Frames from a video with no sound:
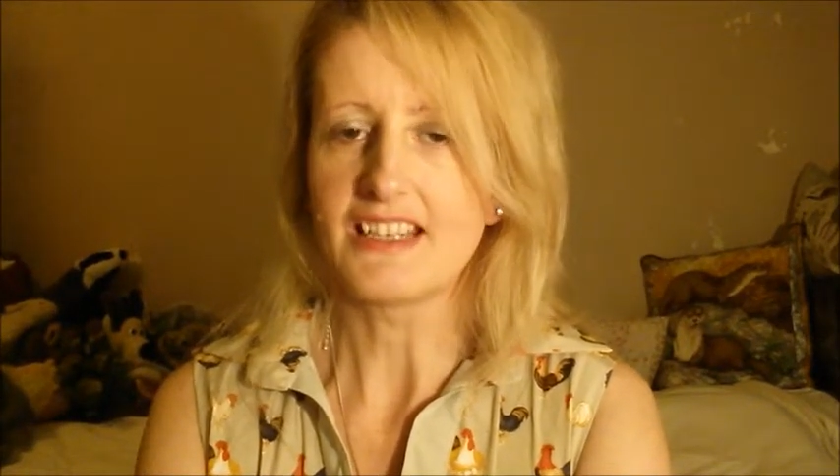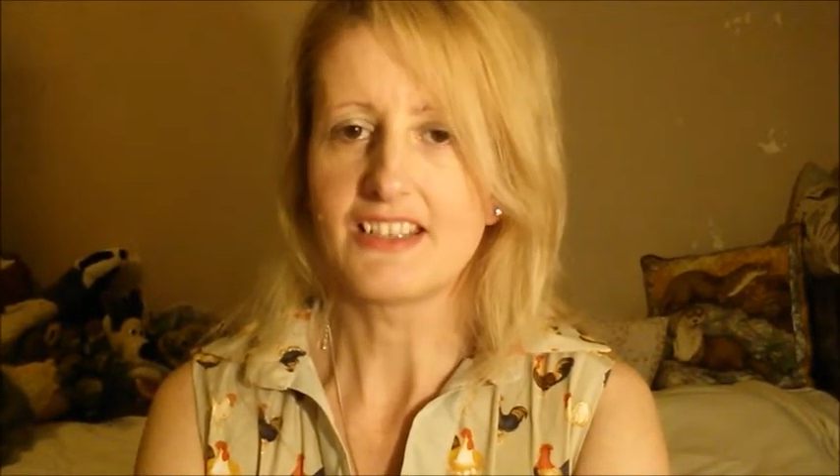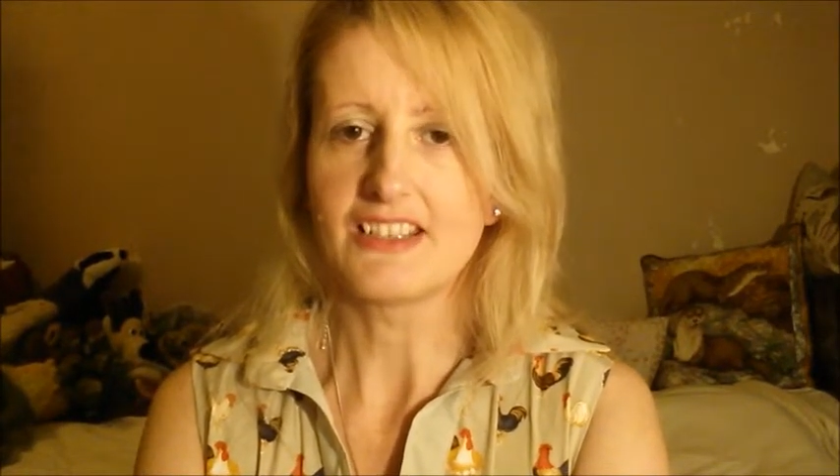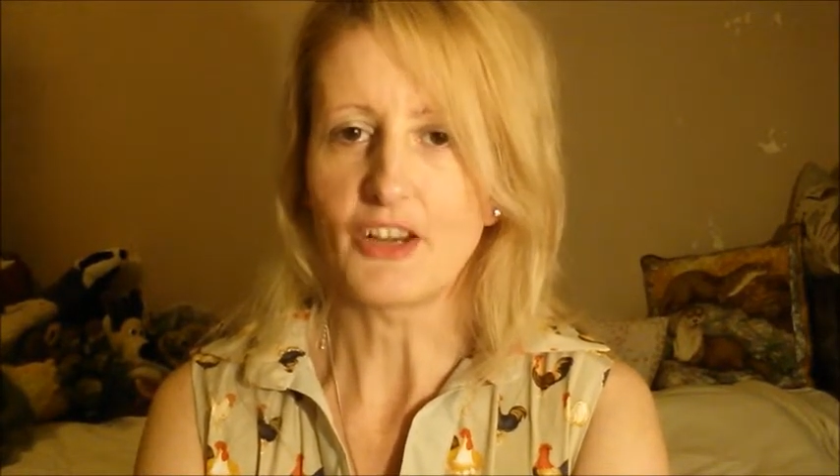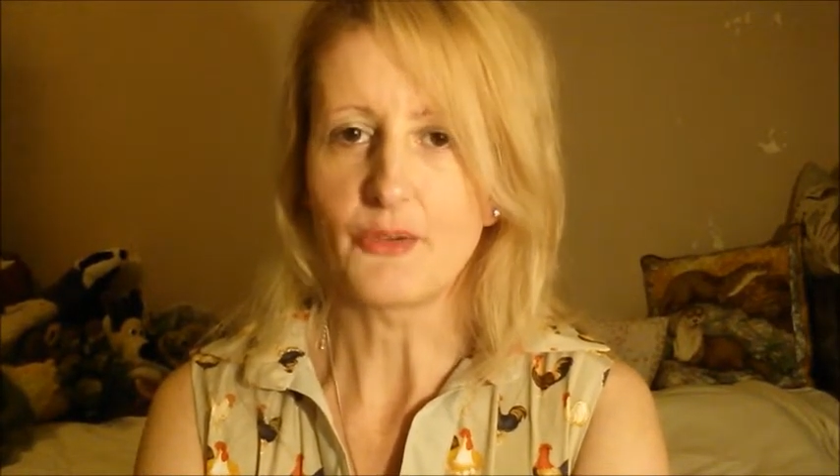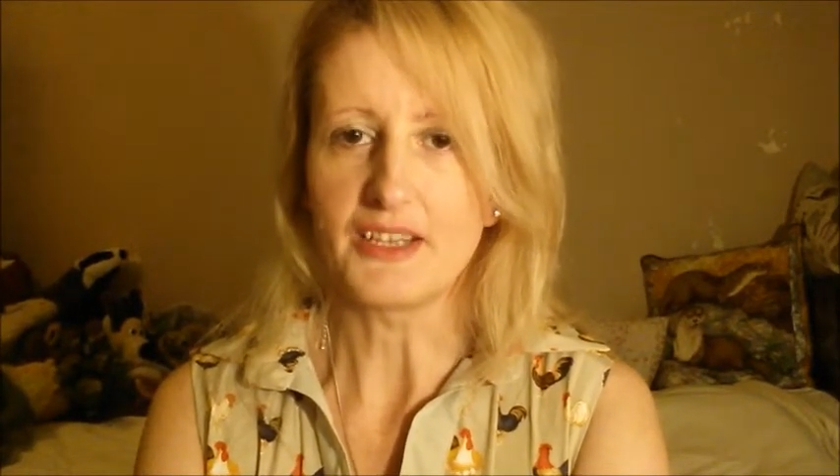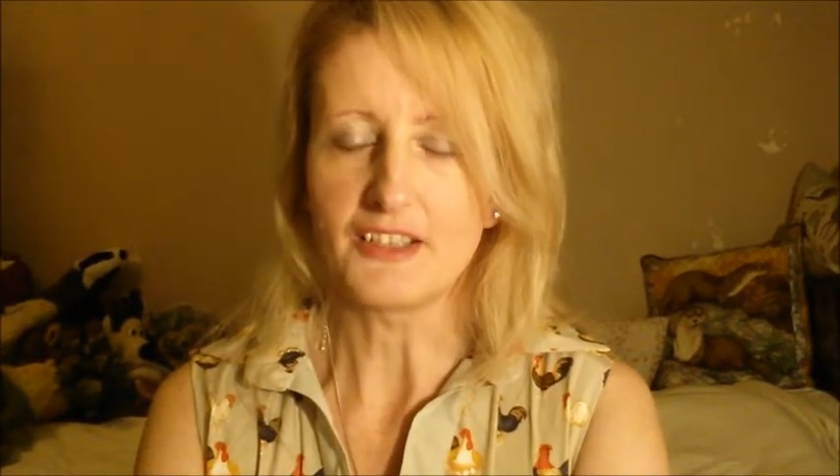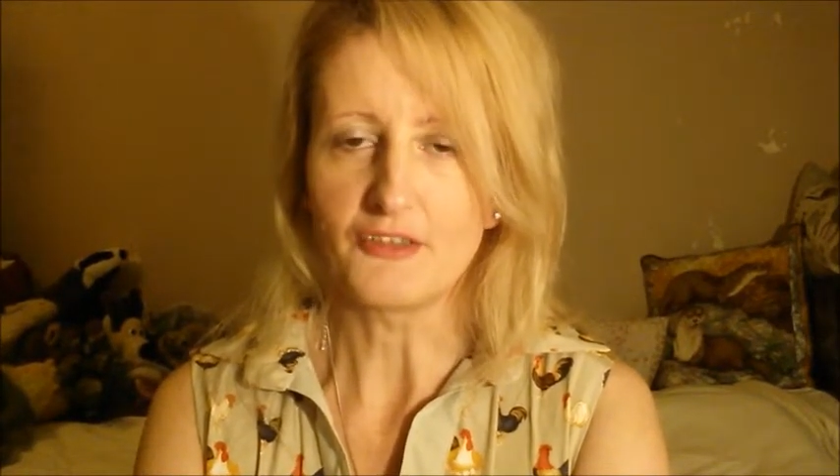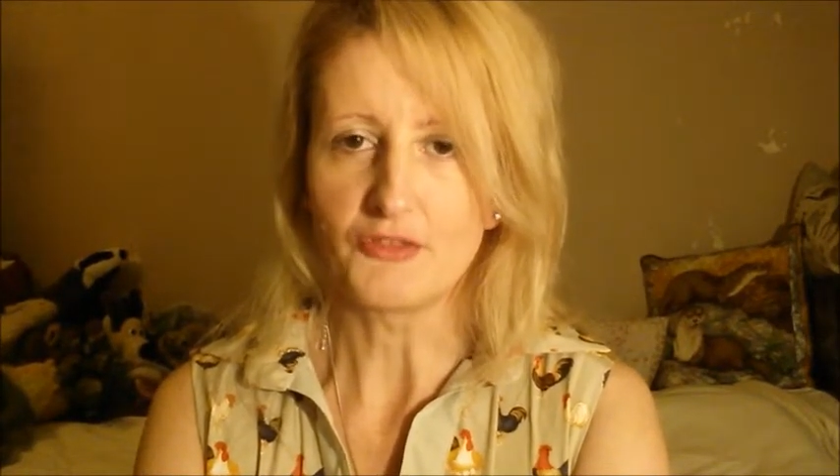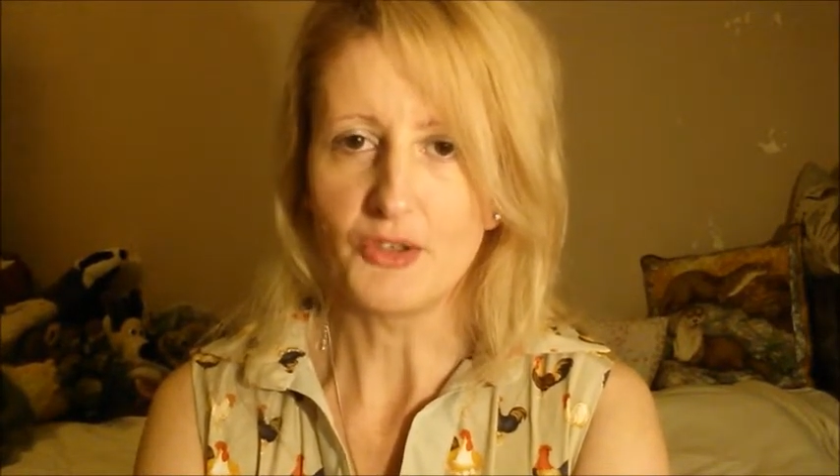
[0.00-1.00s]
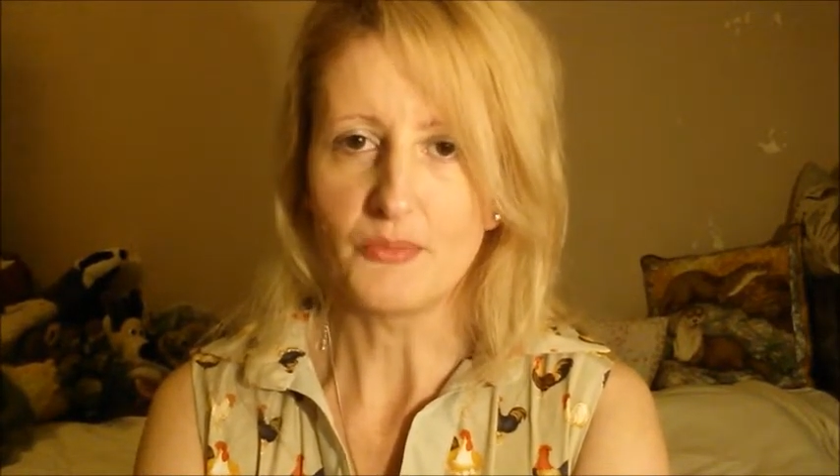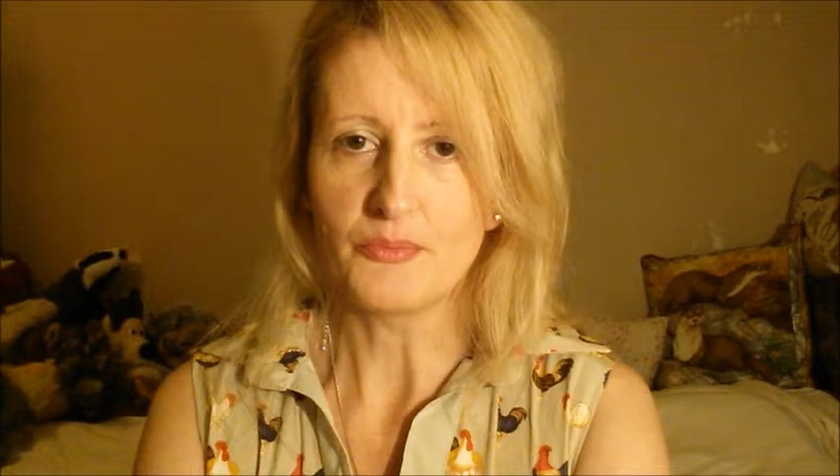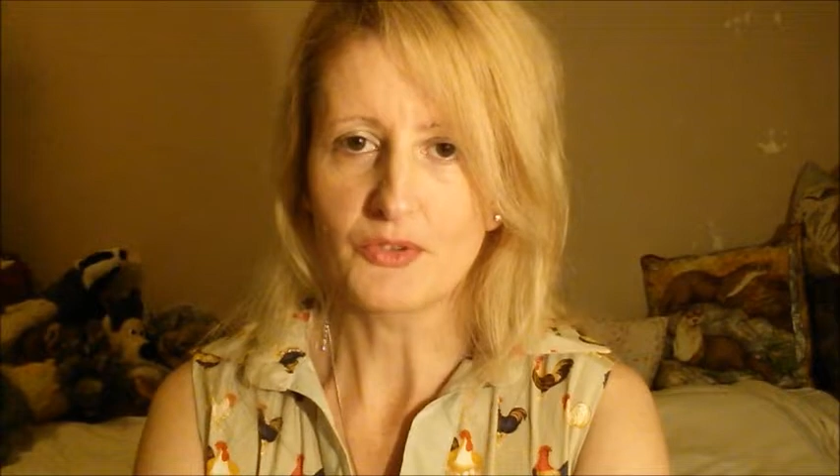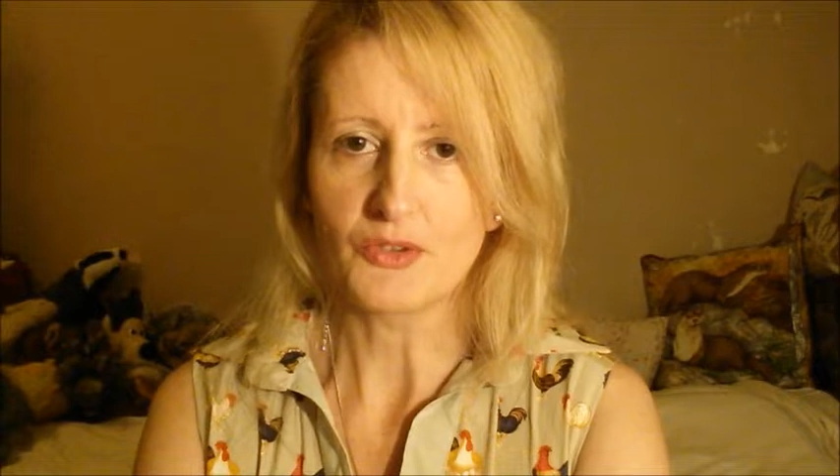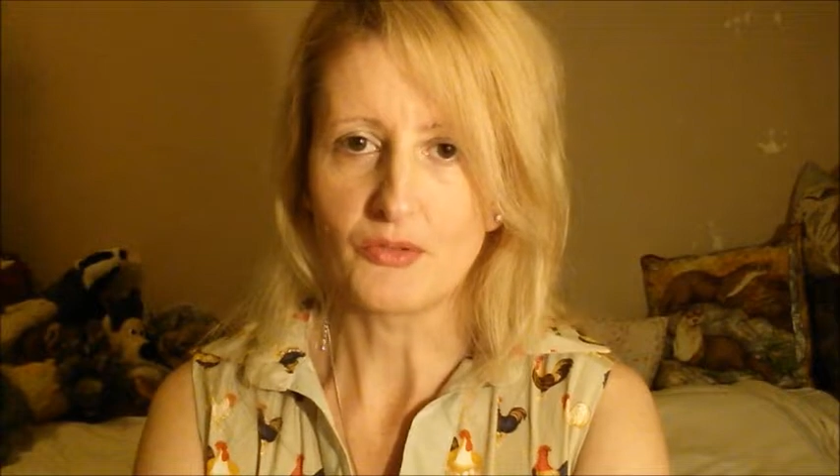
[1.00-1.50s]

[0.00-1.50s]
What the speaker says: sewing rooms